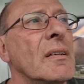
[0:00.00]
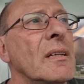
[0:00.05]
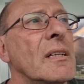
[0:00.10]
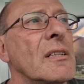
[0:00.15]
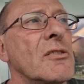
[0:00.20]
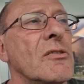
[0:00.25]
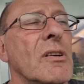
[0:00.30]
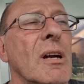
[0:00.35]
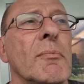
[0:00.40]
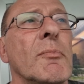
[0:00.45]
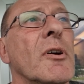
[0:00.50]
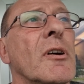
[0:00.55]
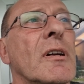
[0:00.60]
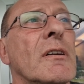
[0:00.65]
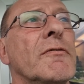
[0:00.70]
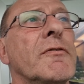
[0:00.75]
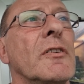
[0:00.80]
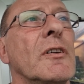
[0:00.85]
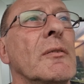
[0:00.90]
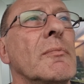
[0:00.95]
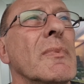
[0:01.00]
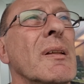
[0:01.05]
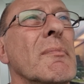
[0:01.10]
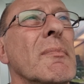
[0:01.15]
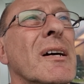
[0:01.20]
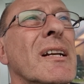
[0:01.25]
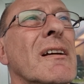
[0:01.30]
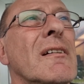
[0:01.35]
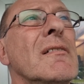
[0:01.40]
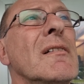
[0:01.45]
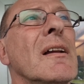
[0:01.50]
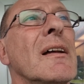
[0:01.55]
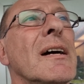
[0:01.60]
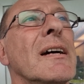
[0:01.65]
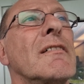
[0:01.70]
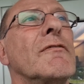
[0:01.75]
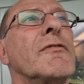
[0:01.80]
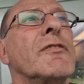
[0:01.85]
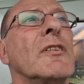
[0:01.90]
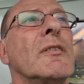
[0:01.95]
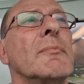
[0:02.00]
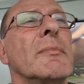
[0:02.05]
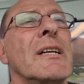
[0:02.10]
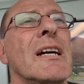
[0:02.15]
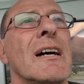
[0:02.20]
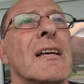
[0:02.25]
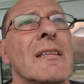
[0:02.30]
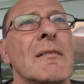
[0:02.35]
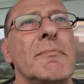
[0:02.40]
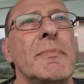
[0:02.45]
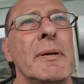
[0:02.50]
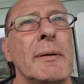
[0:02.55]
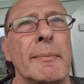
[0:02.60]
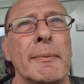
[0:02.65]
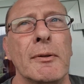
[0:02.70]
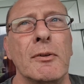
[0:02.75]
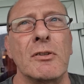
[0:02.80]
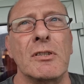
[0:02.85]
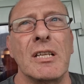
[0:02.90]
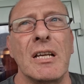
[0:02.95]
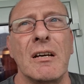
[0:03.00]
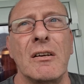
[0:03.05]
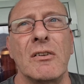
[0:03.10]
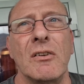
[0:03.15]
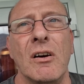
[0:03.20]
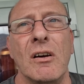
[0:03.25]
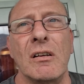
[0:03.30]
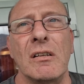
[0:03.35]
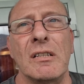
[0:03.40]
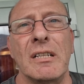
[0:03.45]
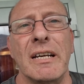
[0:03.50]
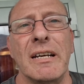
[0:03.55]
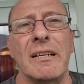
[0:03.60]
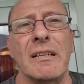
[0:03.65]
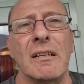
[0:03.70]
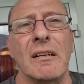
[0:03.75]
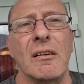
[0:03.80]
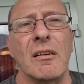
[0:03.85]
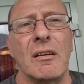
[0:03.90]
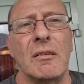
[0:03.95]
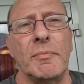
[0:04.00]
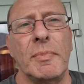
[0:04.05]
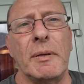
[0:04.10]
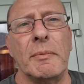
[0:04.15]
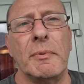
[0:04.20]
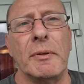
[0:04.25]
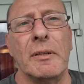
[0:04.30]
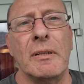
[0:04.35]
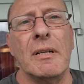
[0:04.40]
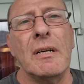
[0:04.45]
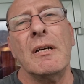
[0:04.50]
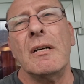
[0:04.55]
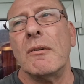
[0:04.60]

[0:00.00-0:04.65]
it's good. I'm not going to film them. I don't like filming other people because they're on holiday and a lot of people,